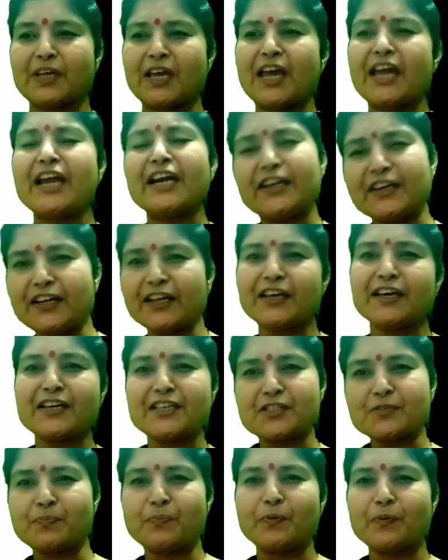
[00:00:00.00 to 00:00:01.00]
hitting
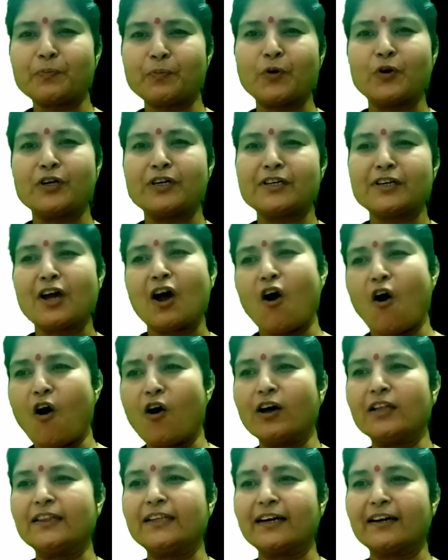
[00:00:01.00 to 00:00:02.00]
his foot
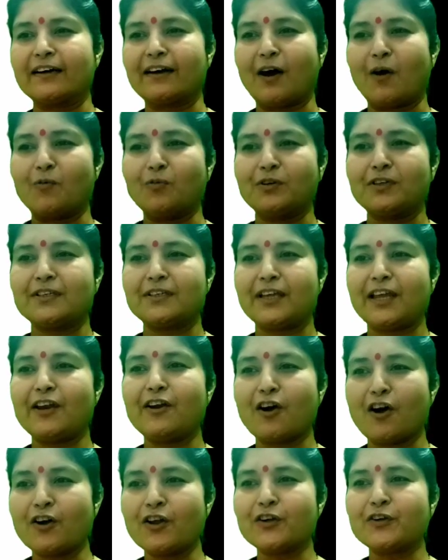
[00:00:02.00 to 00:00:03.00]
on the ground in
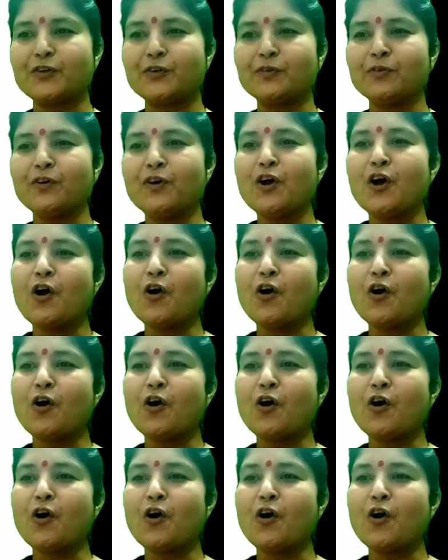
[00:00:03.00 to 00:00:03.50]
order to